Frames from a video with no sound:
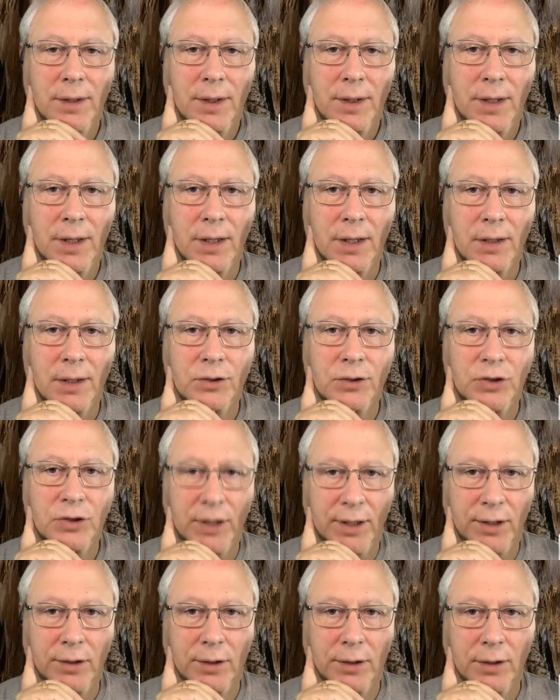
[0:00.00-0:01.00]
and
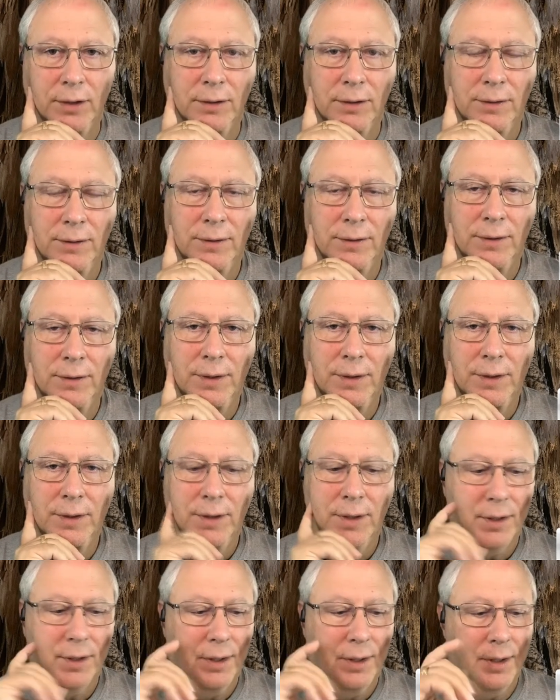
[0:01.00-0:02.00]
gender.
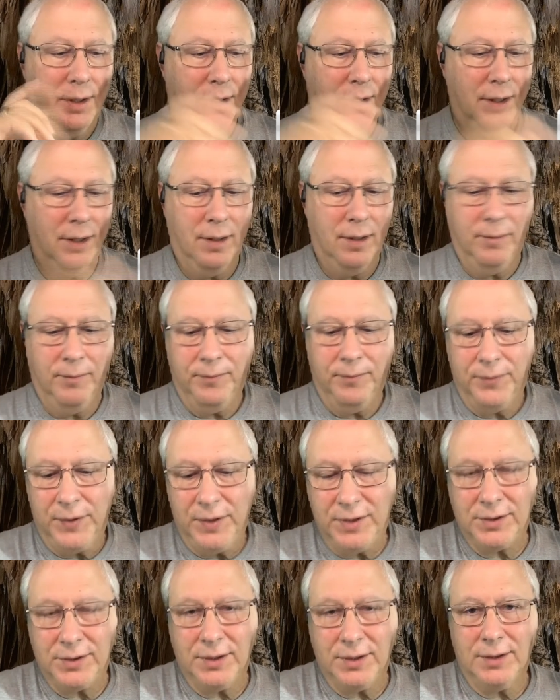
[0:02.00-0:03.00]

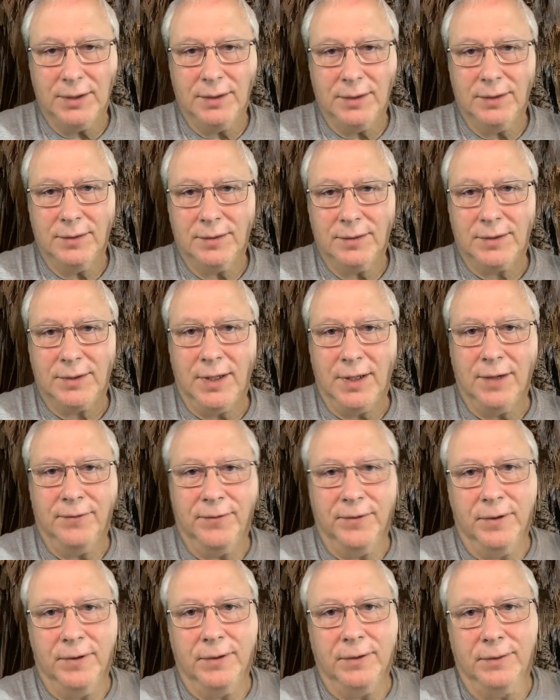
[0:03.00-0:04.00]
He's a
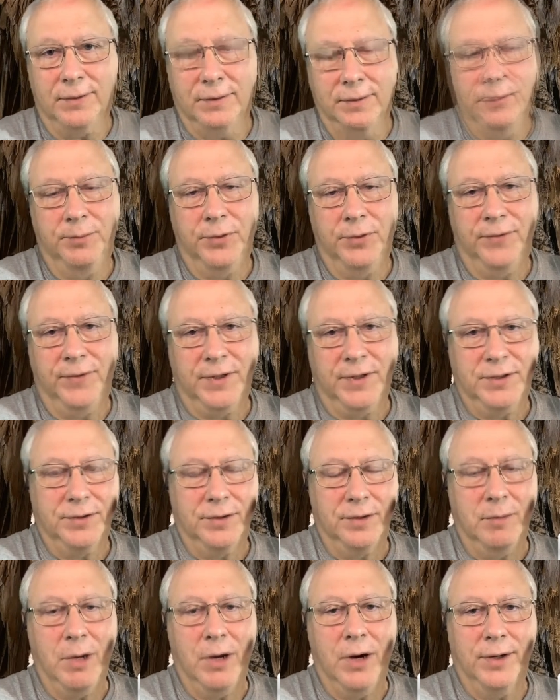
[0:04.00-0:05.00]
Stanford
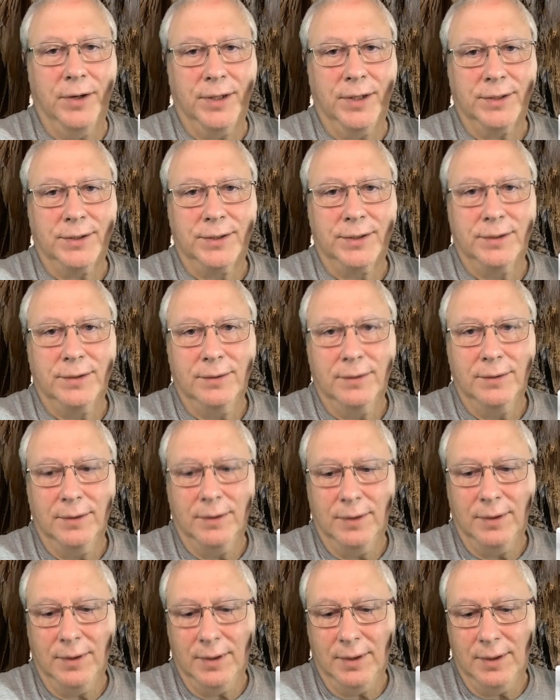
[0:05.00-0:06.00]
professor emeritus
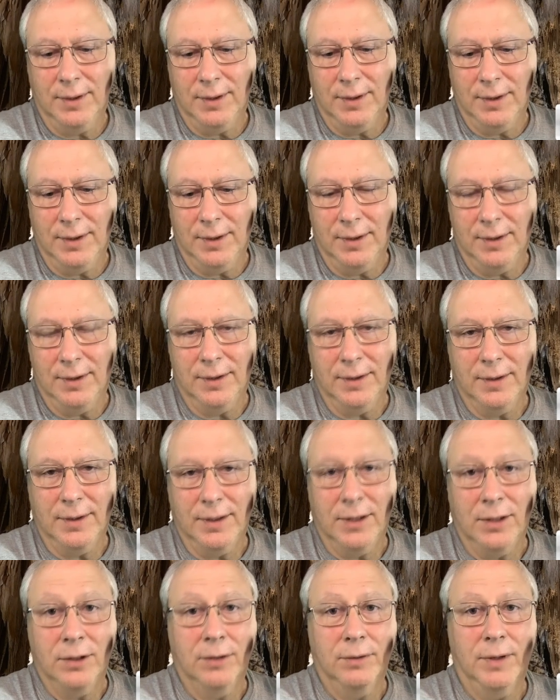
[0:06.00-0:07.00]

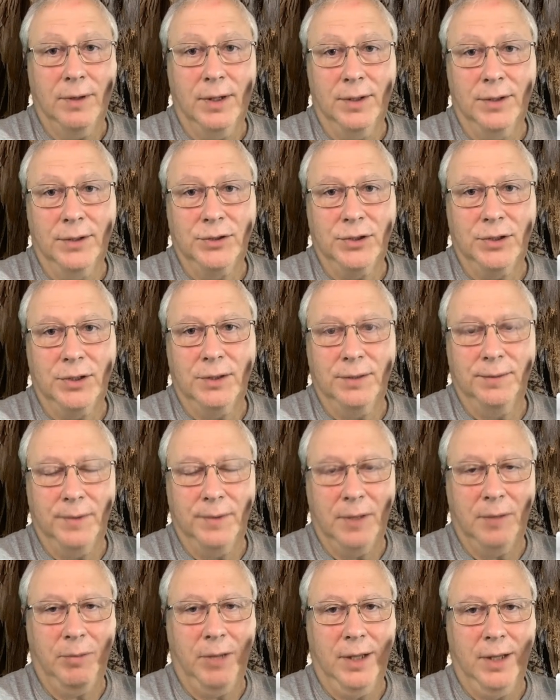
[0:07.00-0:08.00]
in neurology
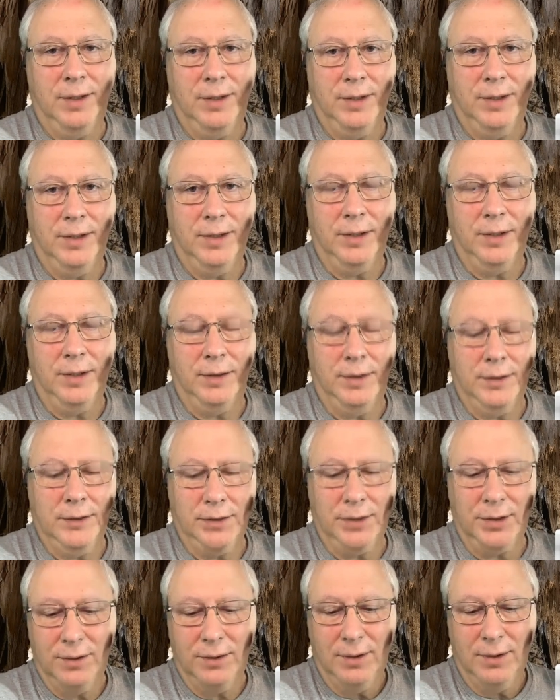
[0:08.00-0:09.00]
and
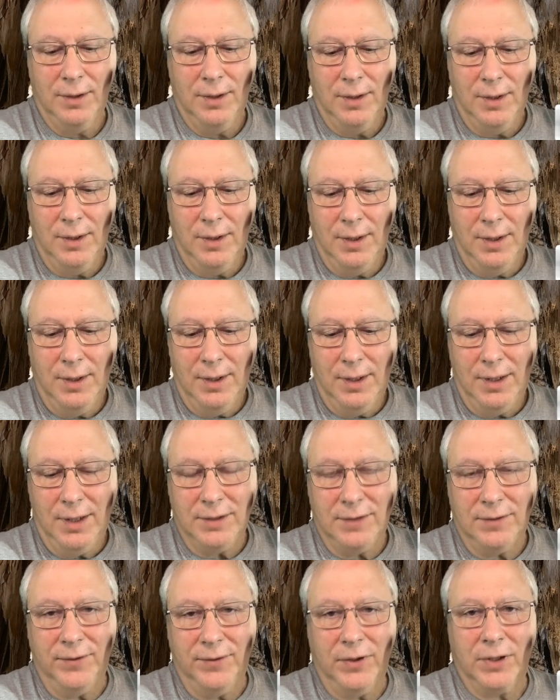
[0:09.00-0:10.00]
paleontology.
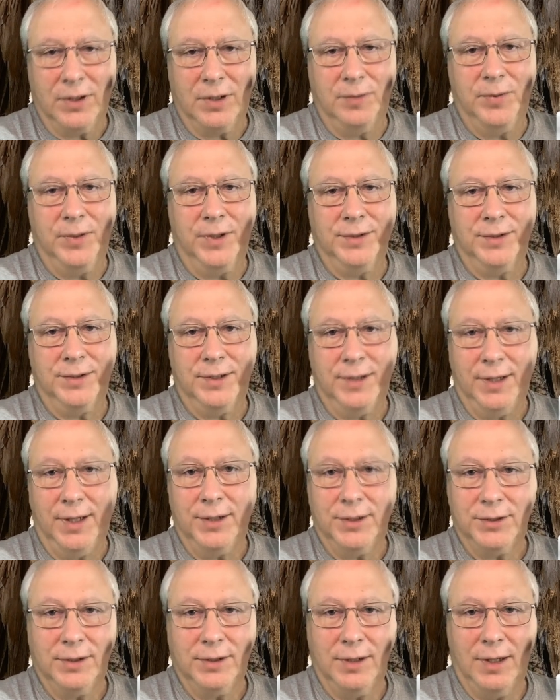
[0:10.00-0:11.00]
Has a very good
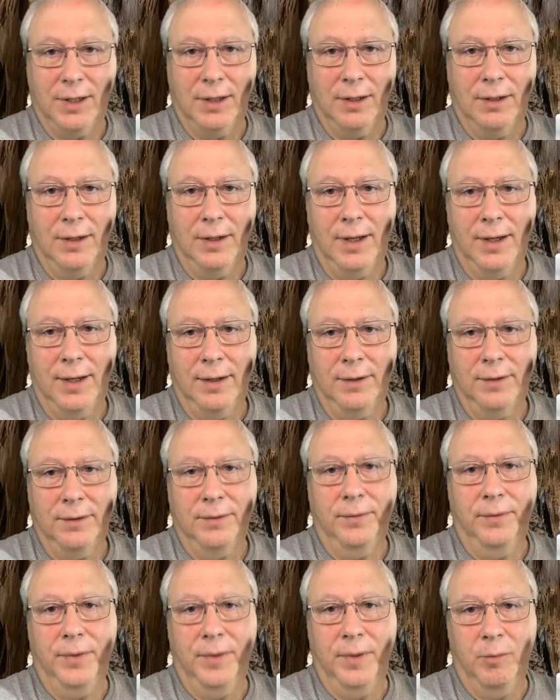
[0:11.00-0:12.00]
presentation on
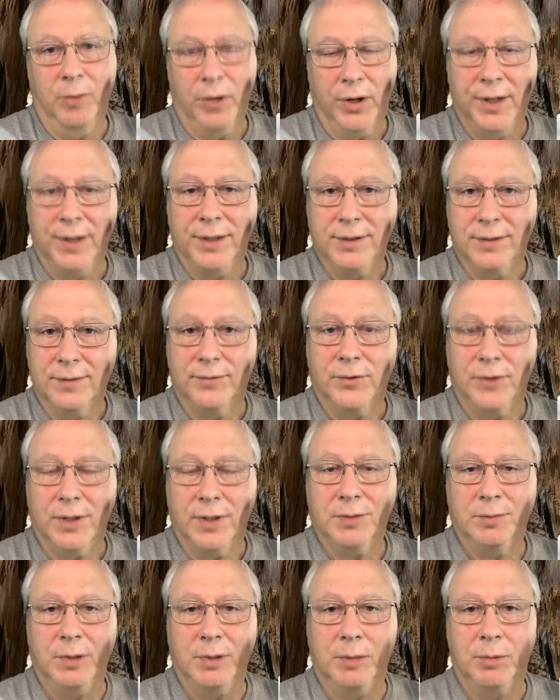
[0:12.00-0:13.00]
how the brains of
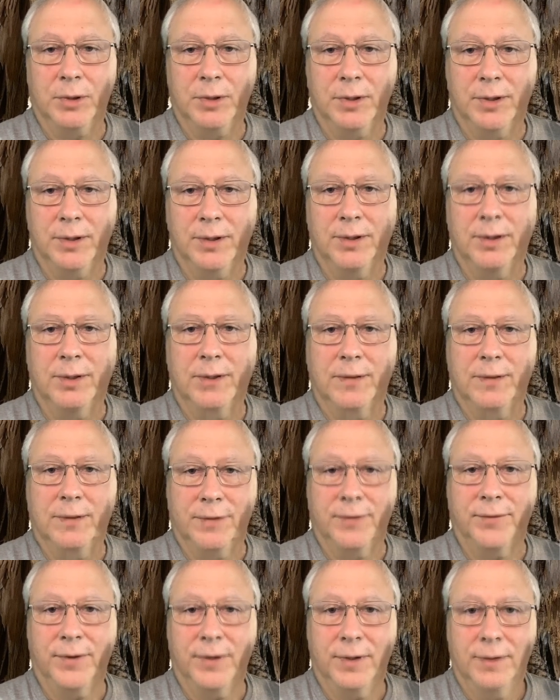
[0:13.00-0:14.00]
trans people are
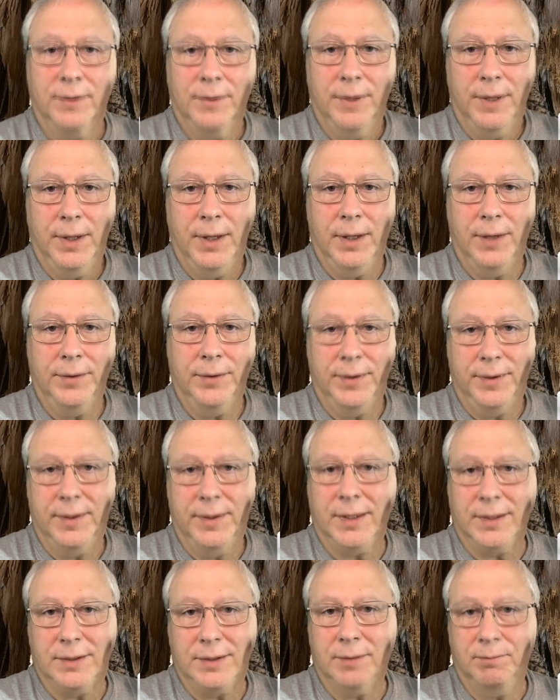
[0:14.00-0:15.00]
different, and
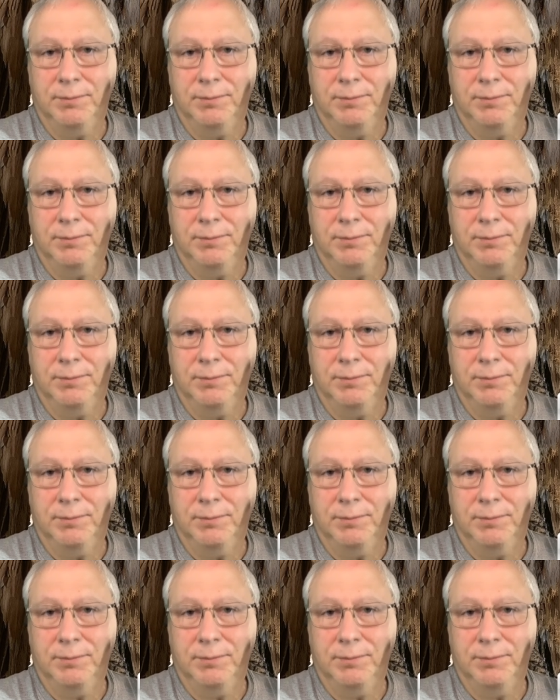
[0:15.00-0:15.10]
that's